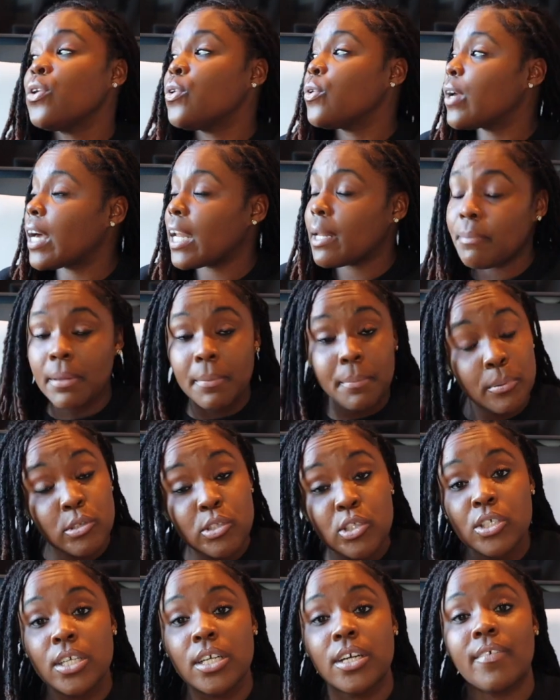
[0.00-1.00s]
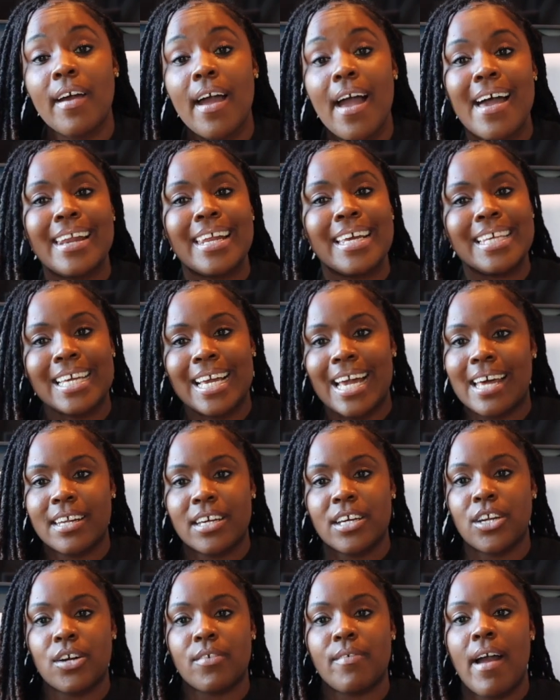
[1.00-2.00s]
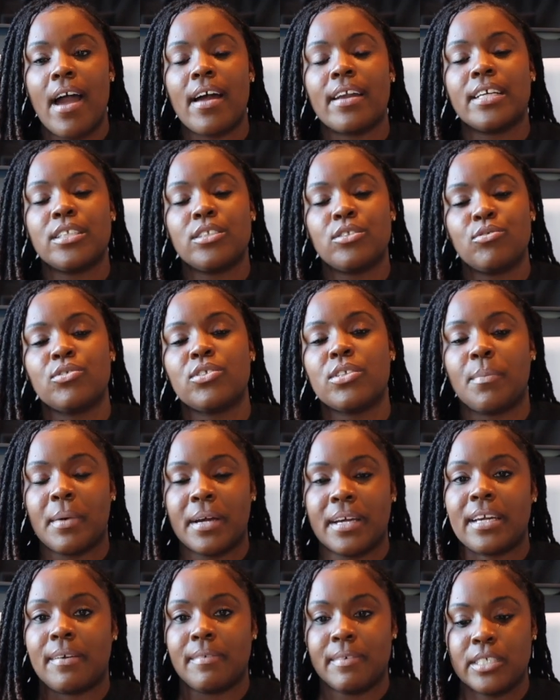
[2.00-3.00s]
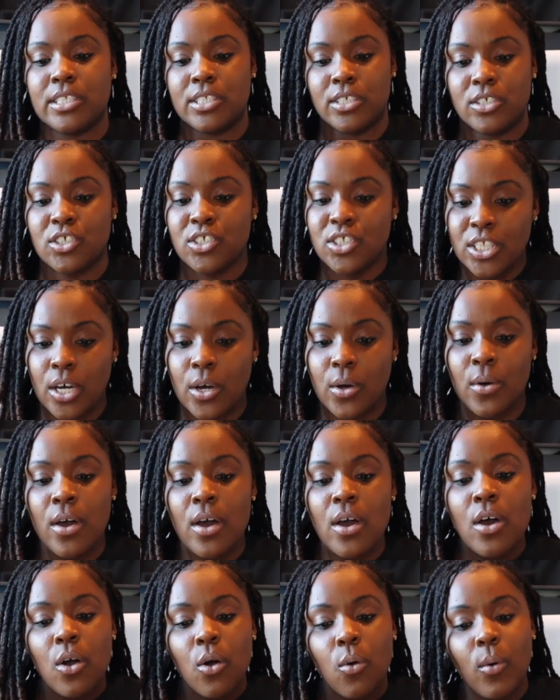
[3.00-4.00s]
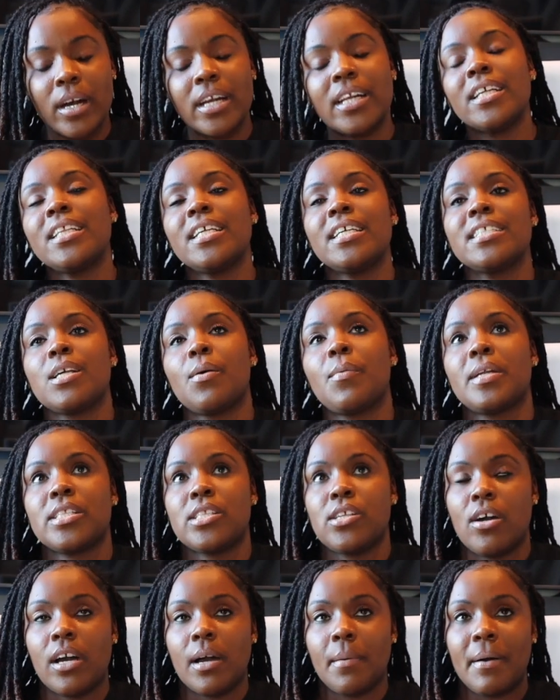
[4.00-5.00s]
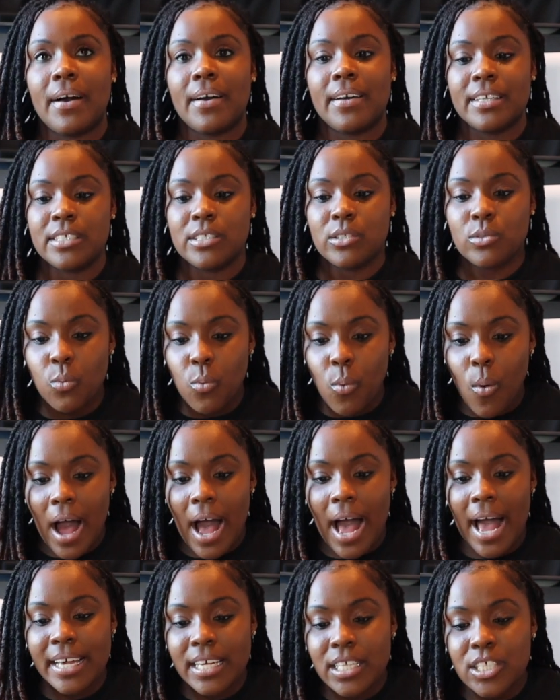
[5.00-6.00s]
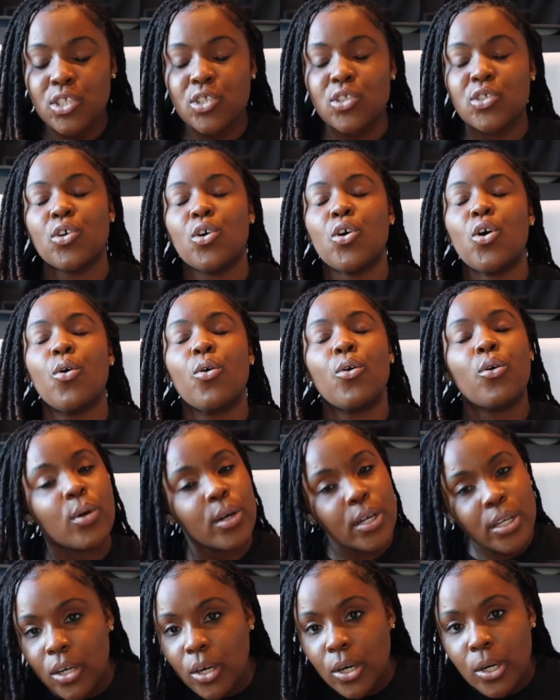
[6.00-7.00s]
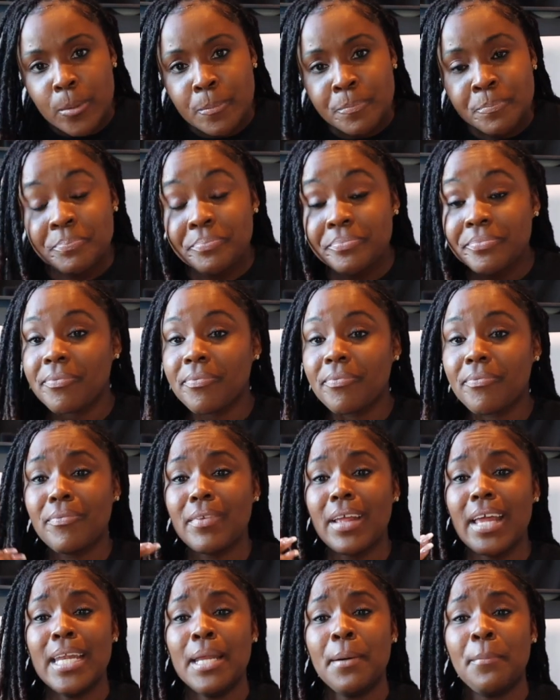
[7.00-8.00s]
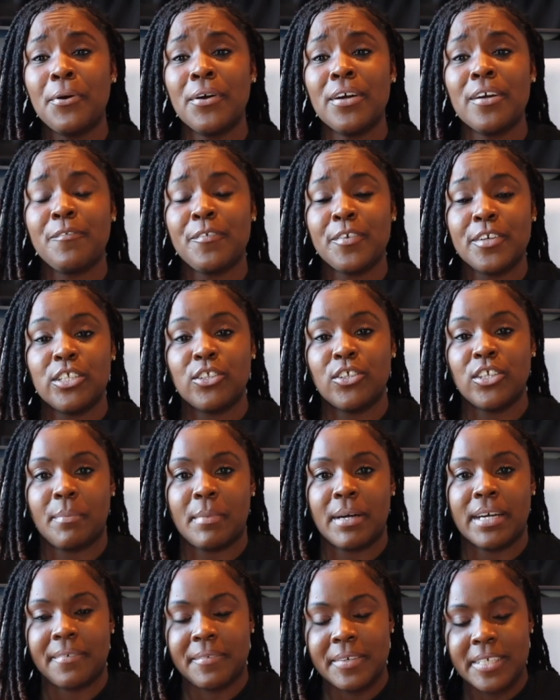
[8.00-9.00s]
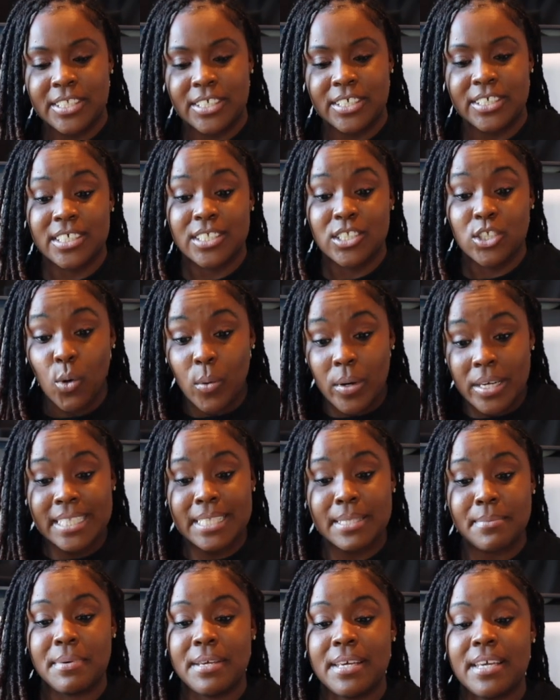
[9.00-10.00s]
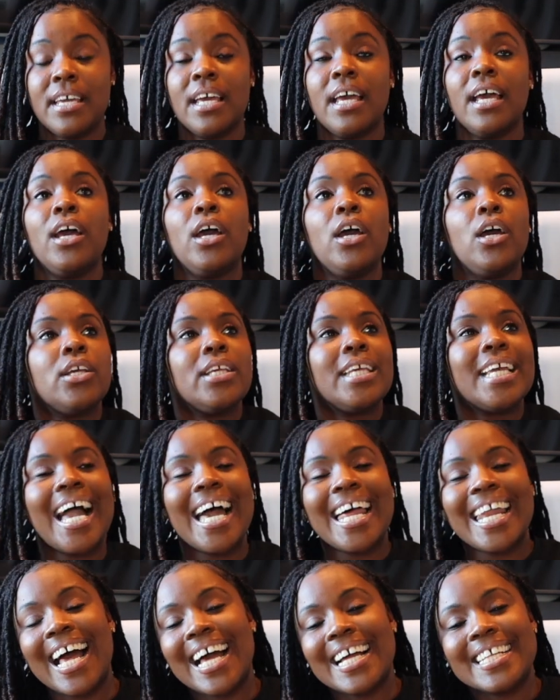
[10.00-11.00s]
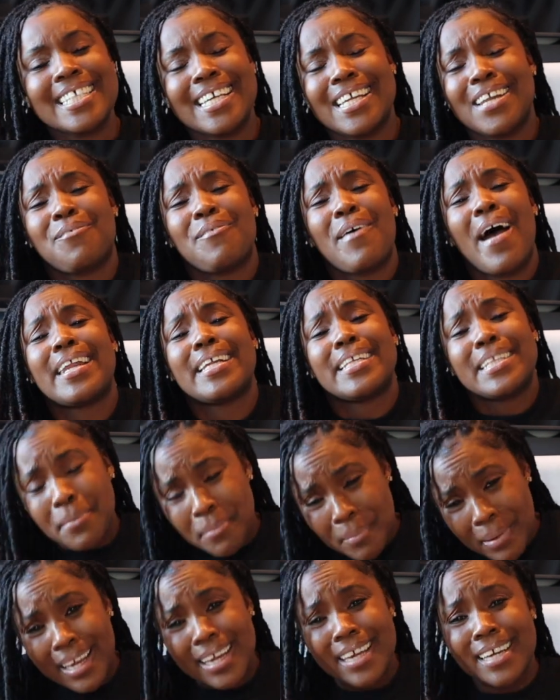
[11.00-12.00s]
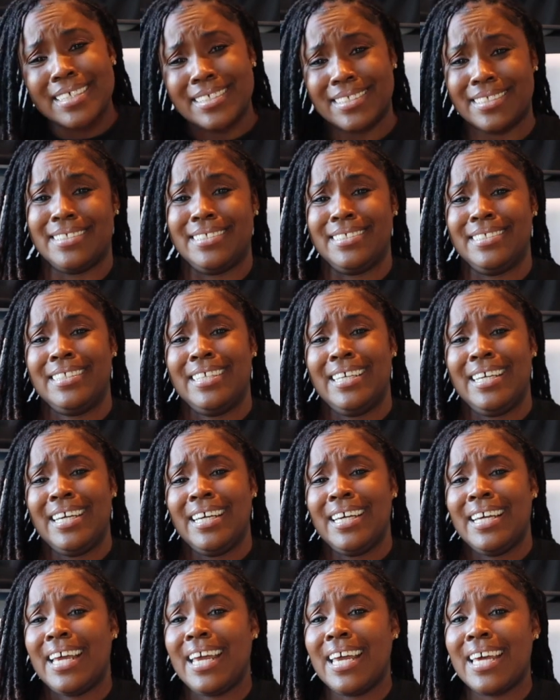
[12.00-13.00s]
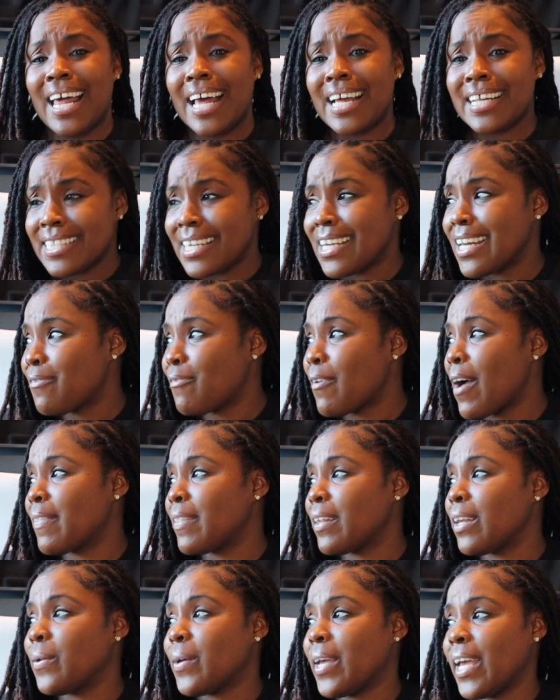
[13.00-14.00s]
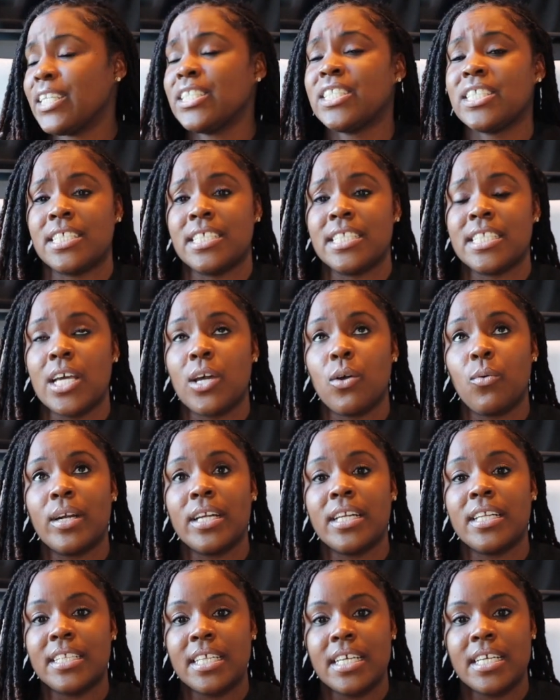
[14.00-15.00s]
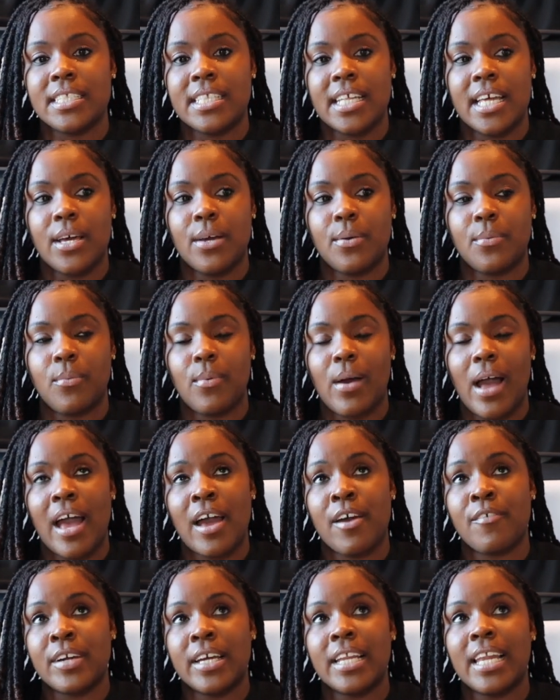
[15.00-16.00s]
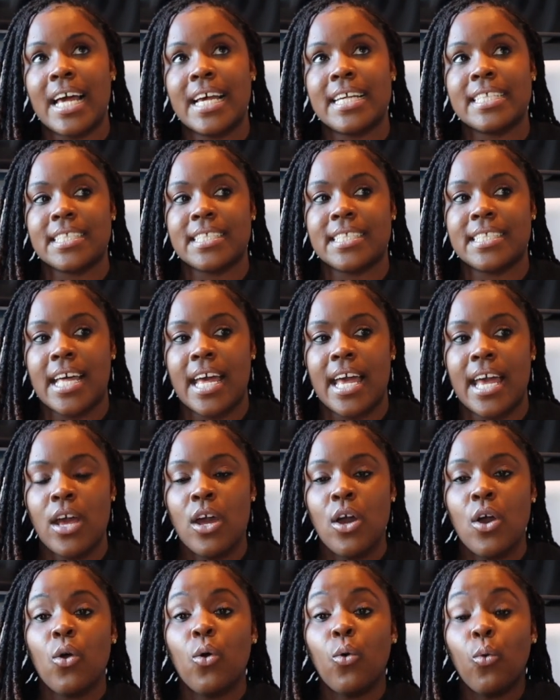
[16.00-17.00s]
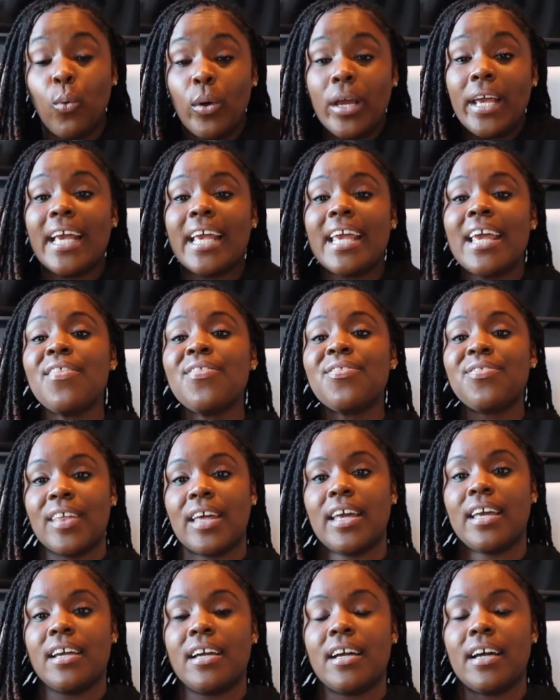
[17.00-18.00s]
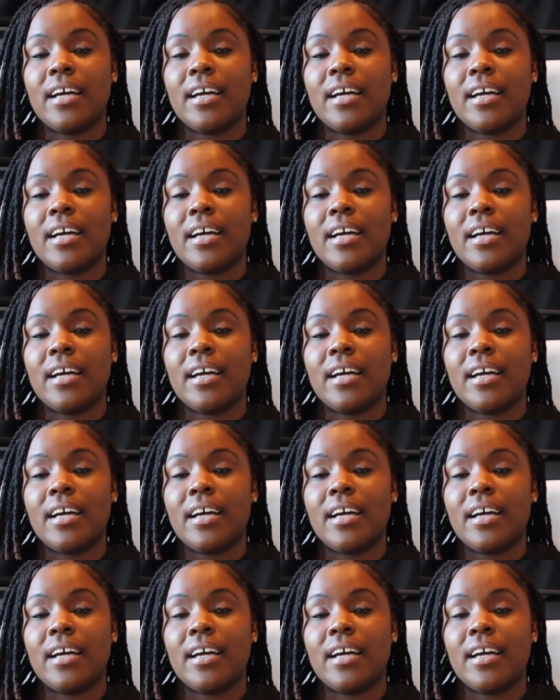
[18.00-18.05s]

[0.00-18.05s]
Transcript: You got to be boots on the ground, and you got to get around and do some market research. So one of the things I want to talk about is why it's so critical and important for you to do your market research is going to be, you got to identify the demand and identify the locations. And one of the things that I realized is that we can think